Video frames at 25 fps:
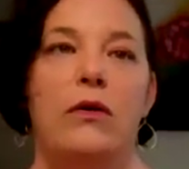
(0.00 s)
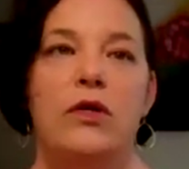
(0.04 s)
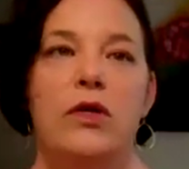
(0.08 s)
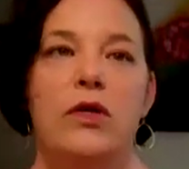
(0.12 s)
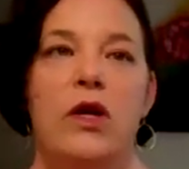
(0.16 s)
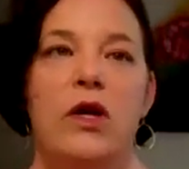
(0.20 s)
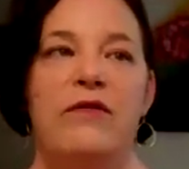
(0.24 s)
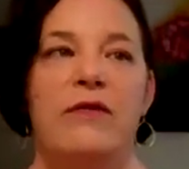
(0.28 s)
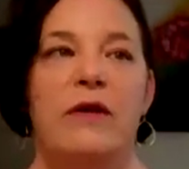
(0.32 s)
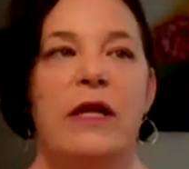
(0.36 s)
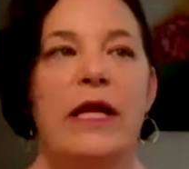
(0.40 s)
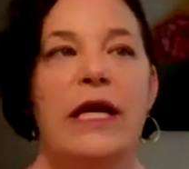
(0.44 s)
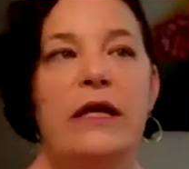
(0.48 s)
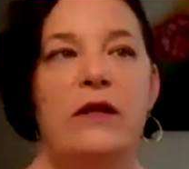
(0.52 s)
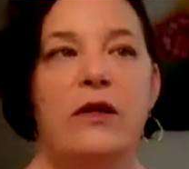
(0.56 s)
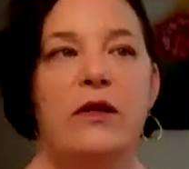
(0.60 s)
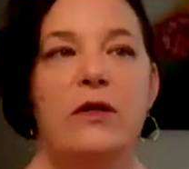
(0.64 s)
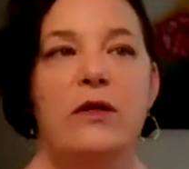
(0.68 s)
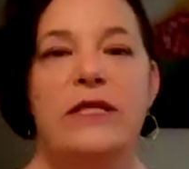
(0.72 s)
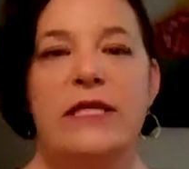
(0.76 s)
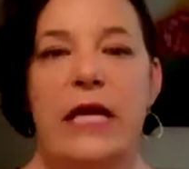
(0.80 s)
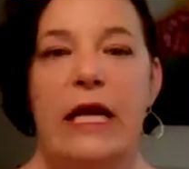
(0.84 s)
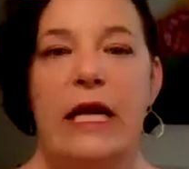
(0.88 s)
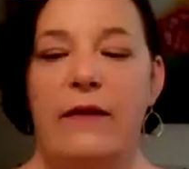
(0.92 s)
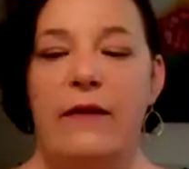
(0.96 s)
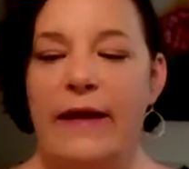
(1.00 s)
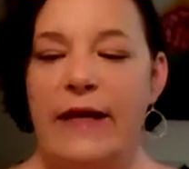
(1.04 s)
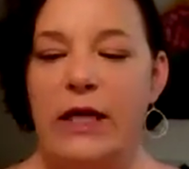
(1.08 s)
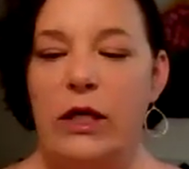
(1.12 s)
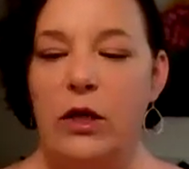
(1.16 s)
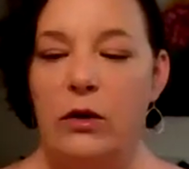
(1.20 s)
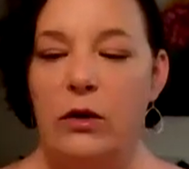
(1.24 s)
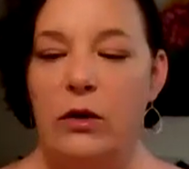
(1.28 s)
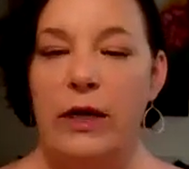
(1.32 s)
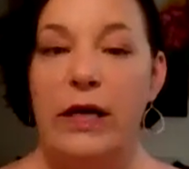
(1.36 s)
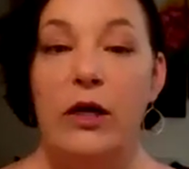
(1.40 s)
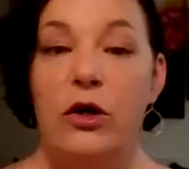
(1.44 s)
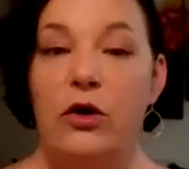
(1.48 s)
So I feel like they're saying, like,
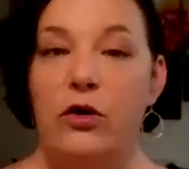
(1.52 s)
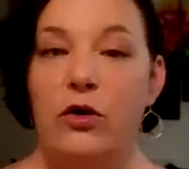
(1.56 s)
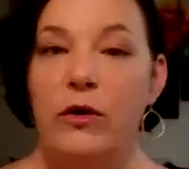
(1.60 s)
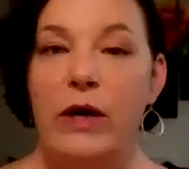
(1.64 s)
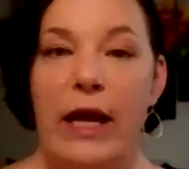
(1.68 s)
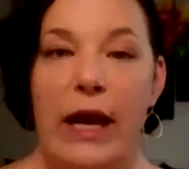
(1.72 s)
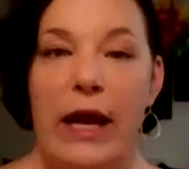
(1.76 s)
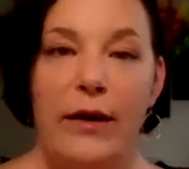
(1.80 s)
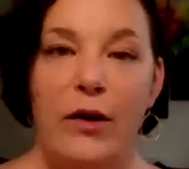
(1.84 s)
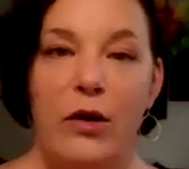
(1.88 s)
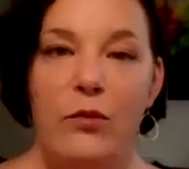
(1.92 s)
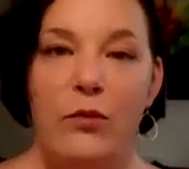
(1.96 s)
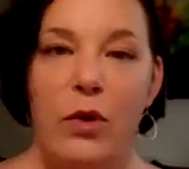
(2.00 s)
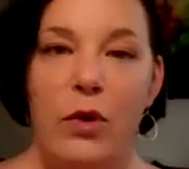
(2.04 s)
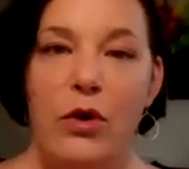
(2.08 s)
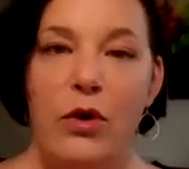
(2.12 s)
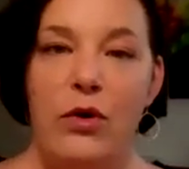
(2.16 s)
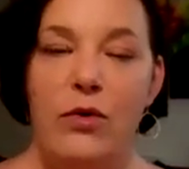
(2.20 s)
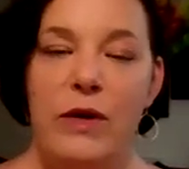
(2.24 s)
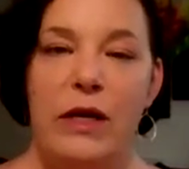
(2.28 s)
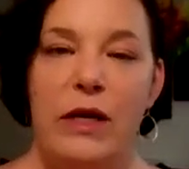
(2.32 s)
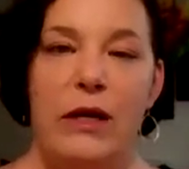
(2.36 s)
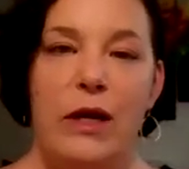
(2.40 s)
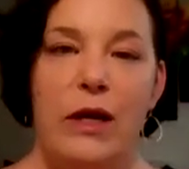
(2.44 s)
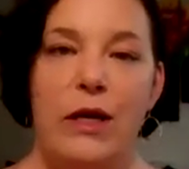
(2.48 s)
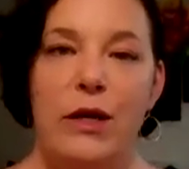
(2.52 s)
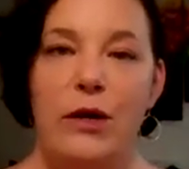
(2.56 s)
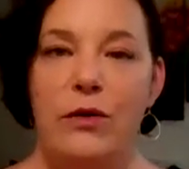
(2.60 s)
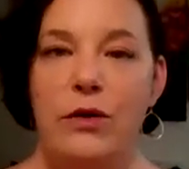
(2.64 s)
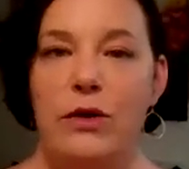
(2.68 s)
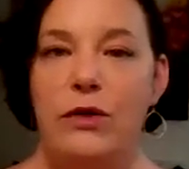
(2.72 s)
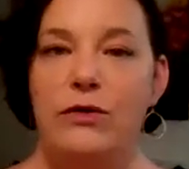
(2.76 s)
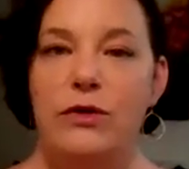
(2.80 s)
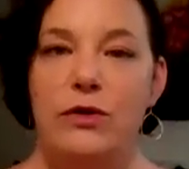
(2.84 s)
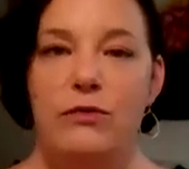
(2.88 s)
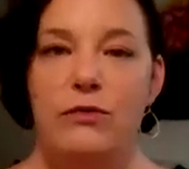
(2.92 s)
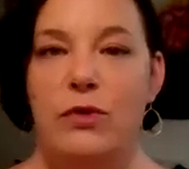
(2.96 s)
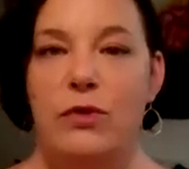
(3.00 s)
you're in creator mode, and I know
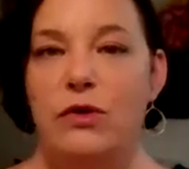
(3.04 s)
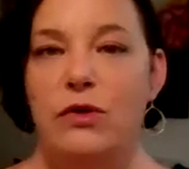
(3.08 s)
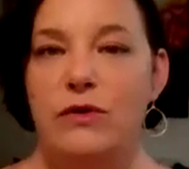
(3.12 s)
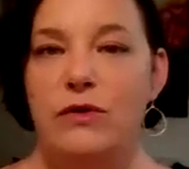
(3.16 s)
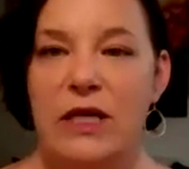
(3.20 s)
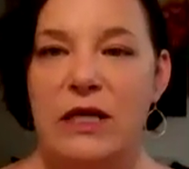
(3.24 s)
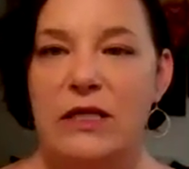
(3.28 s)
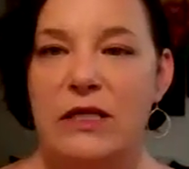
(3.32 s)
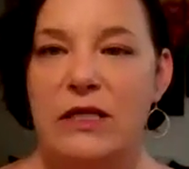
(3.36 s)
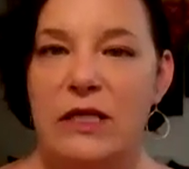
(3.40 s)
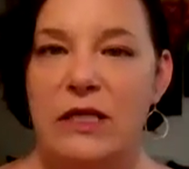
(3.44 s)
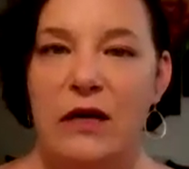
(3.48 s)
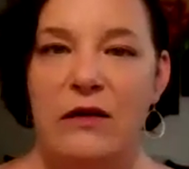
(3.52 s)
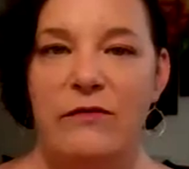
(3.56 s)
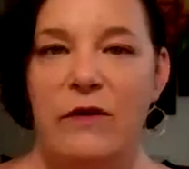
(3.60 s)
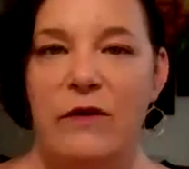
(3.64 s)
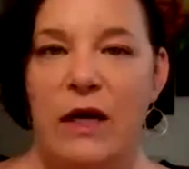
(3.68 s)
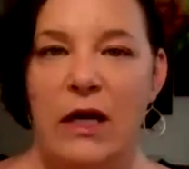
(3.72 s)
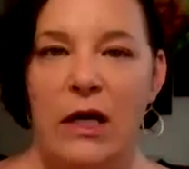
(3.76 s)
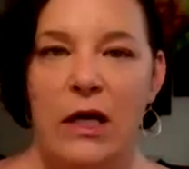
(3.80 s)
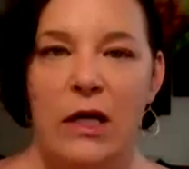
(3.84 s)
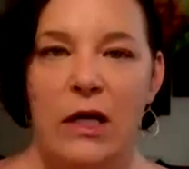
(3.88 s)
you do music stuff,